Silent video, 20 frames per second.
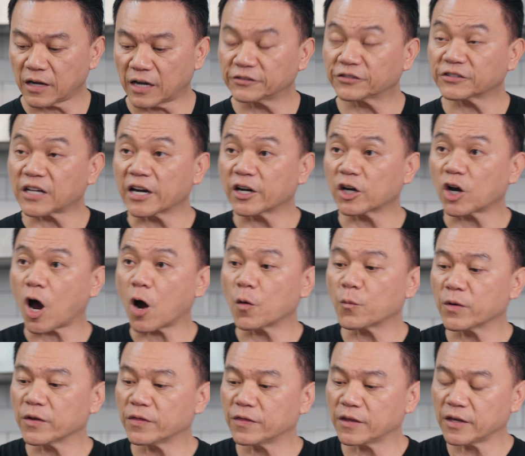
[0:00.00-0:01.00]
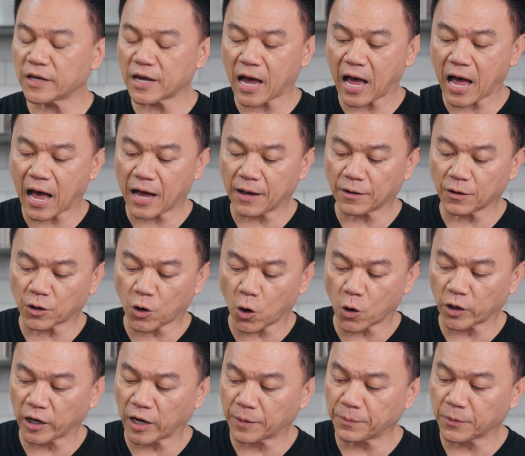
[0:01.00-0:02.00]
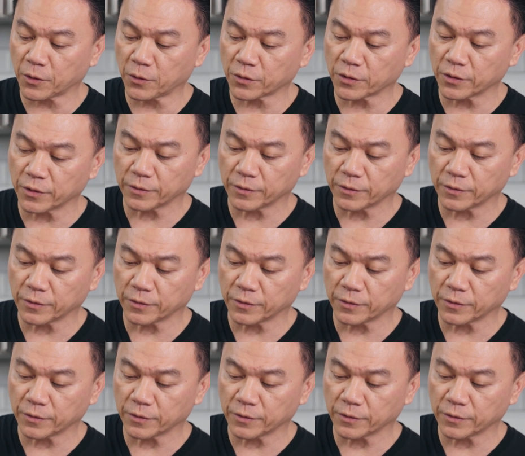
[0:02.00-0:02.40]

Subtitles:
I started off with the coconut milk.